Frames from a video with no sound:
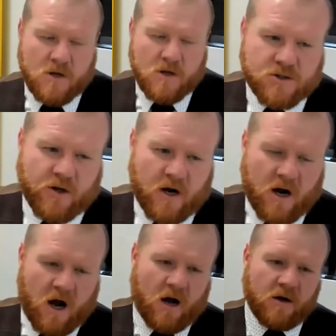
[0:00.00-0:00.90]
So there
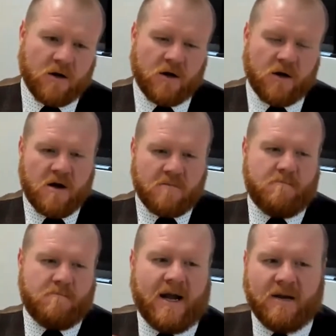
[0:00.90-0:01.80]
are
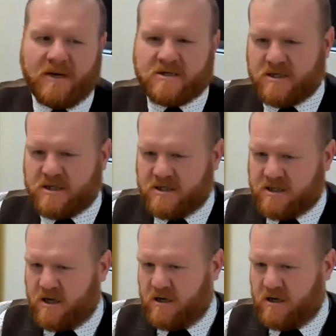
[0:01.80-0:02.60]
many businesses